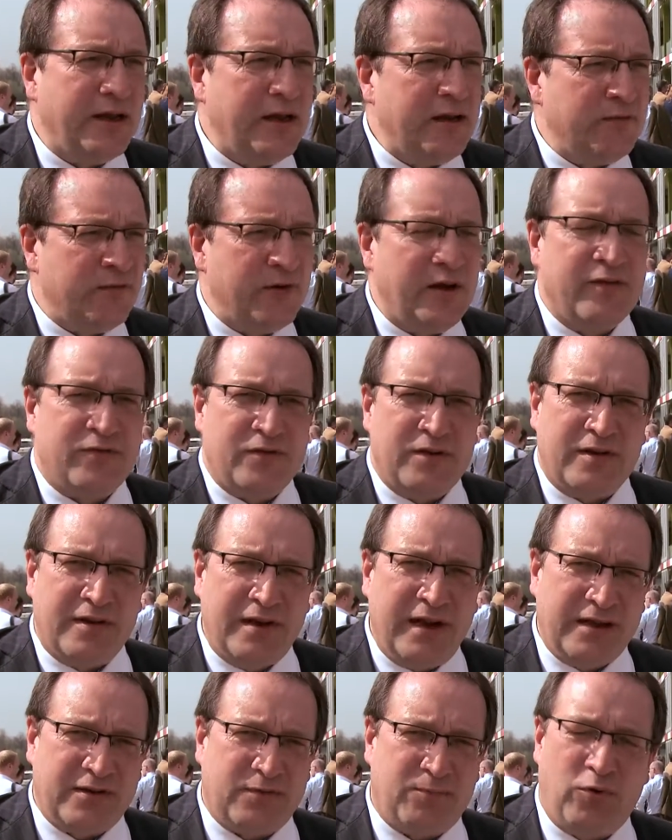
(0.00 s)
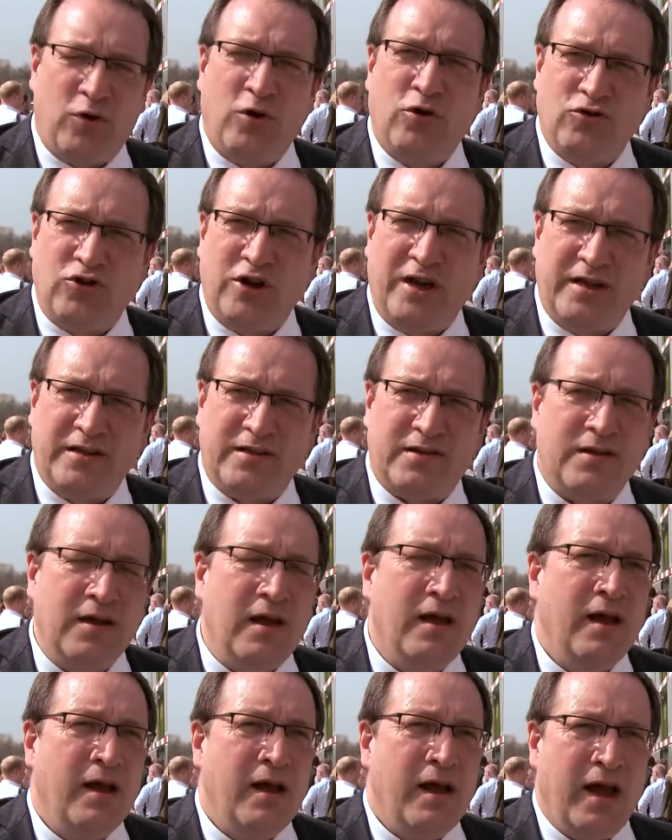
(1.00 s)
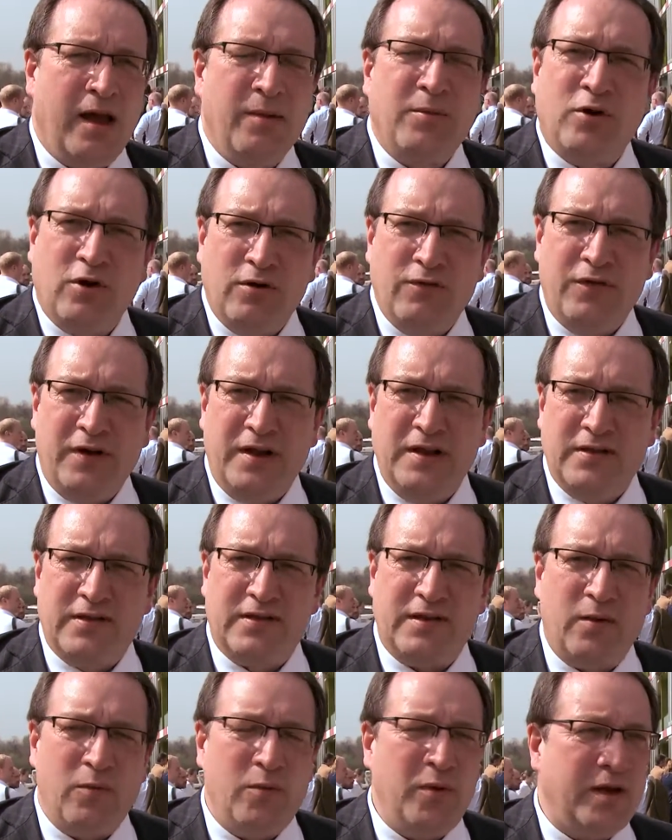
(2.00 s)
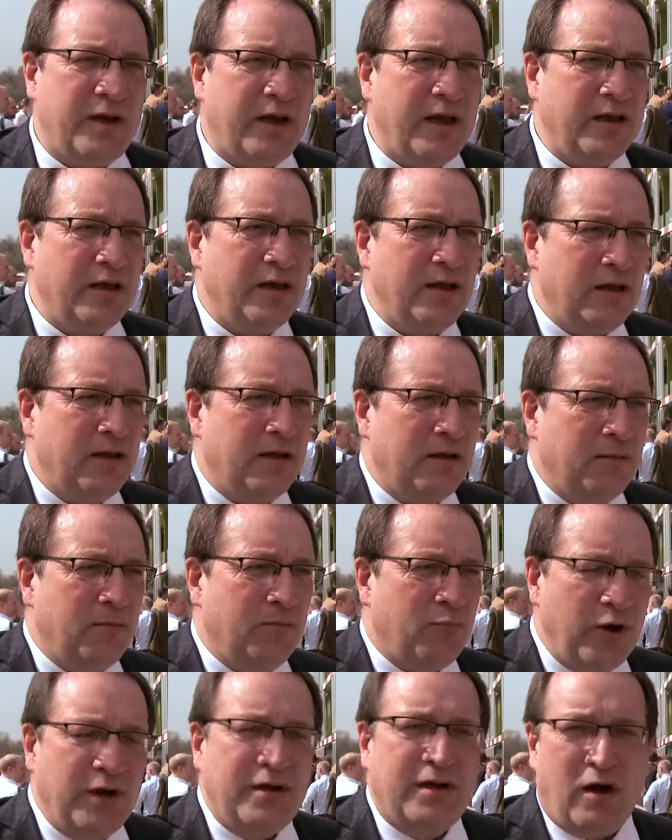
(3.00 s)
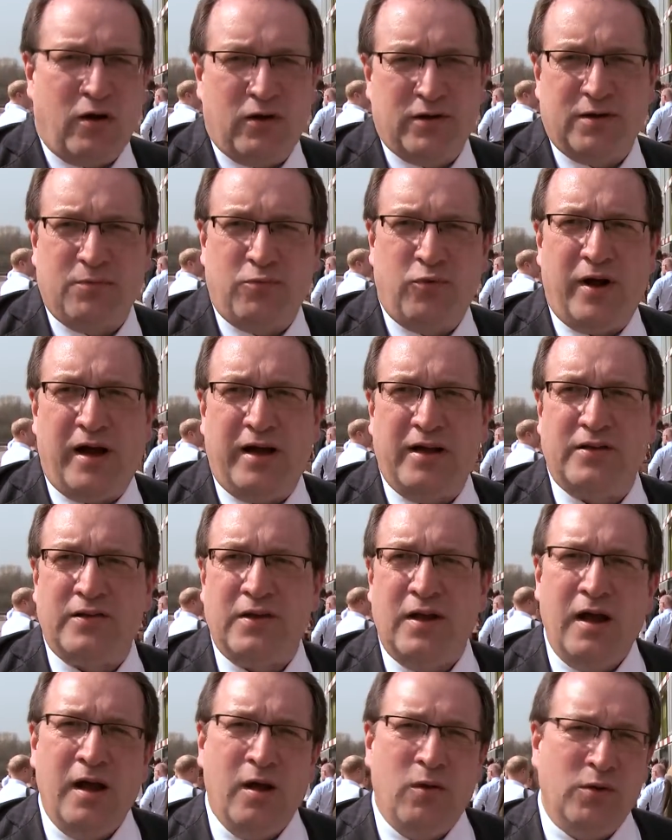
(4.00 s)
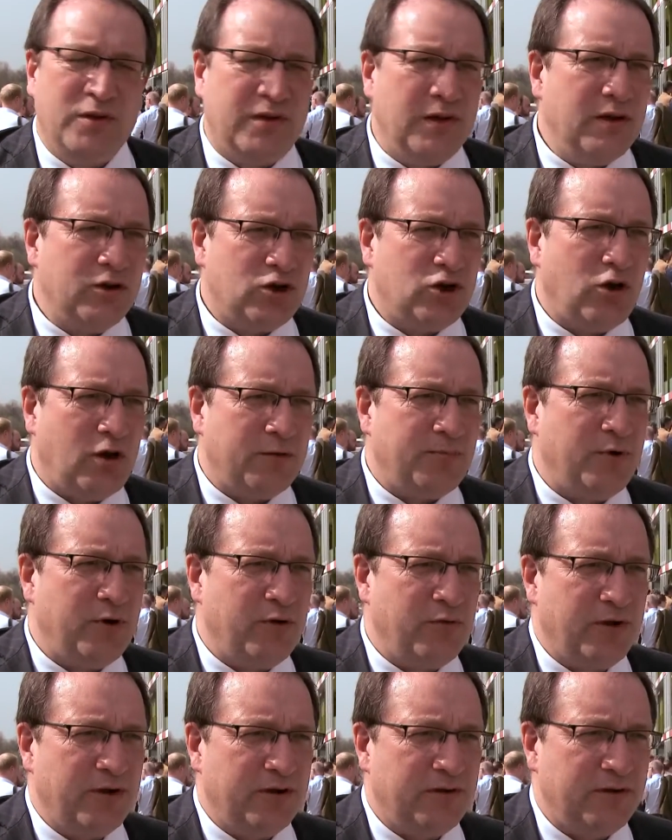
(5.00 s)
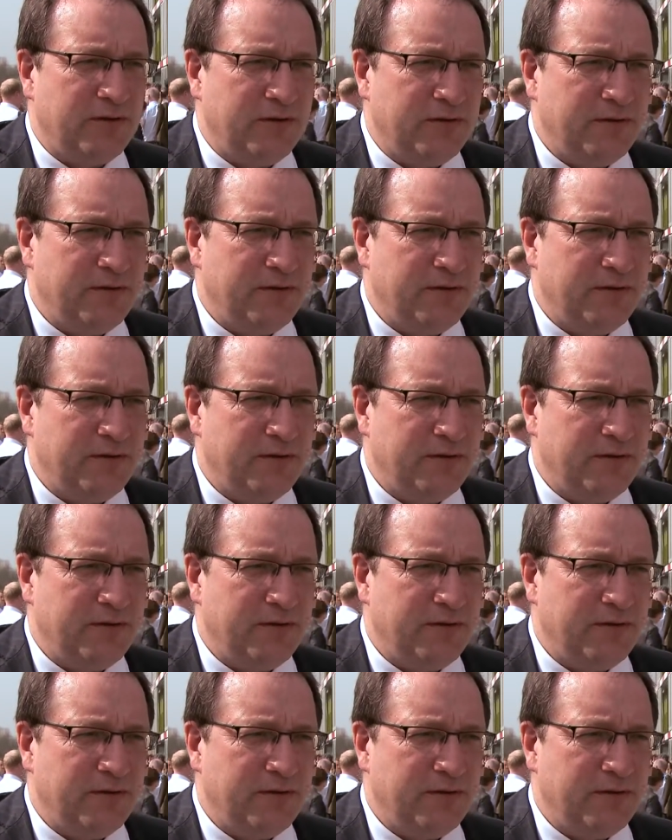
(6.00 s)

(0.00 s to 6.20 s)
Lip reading: And if we have the next projects, I'm convinced that we can bring down the price within a short period.